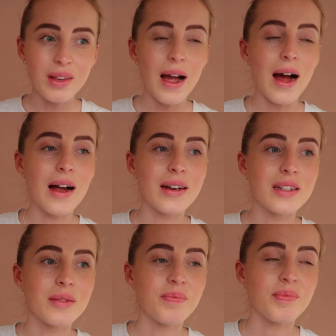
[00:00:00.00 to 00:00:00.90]

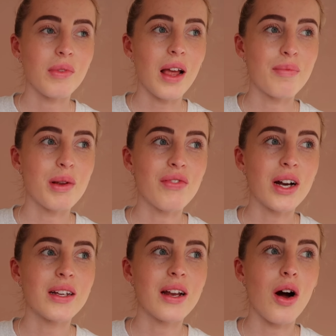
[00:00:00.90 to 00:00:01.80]
And I've been
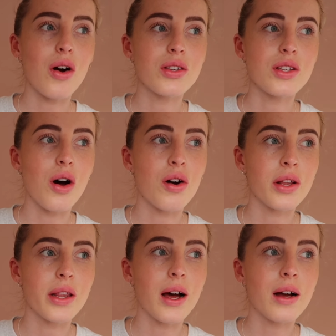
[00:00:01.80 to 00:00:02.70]
finding it hard to
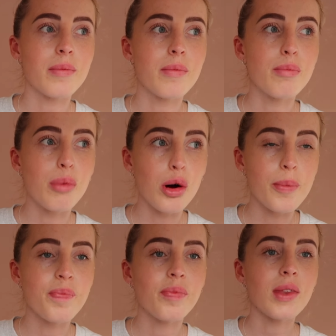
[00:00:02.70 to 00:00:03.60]
honour that,
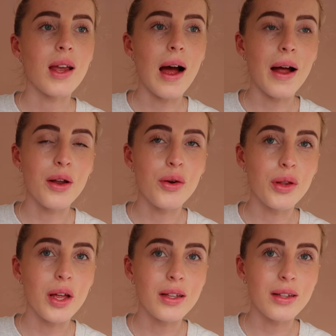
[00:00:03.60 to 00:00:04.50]
but I know
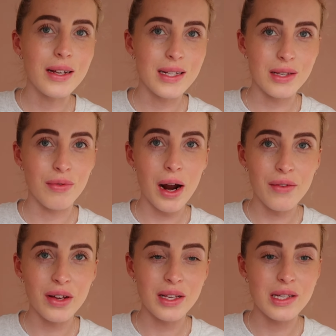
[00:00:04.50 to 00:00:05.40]
that it's the
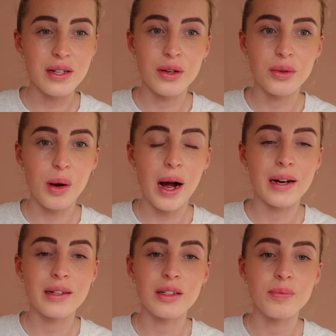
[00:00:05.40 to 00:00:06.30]
right thing to do
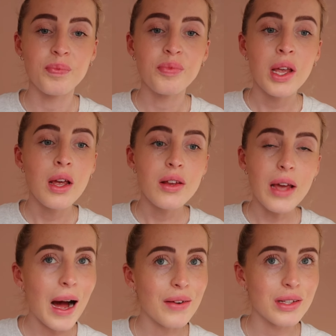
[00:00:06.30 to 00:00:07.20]
and
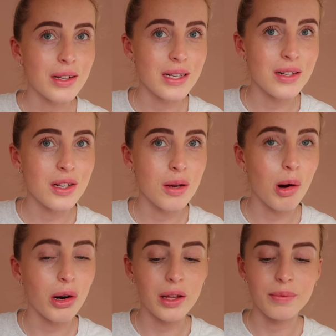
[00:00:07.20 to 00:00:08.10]
you have to listen to your
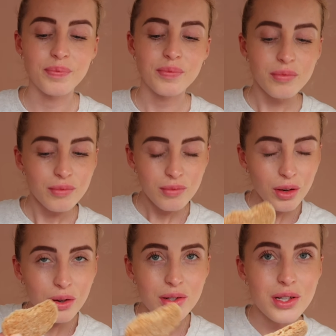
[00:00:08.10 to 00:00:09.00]
body.
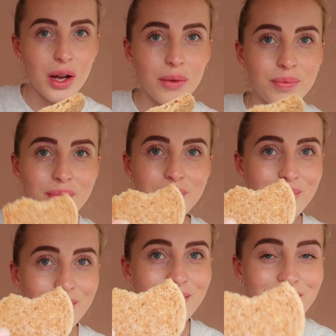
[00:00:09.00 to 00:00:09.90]
So
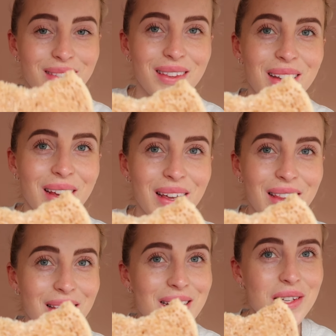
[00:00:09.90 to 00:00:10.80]

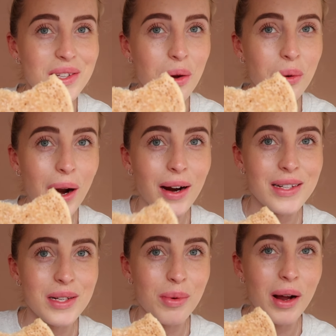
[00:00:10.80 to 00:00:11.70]
these are so nice as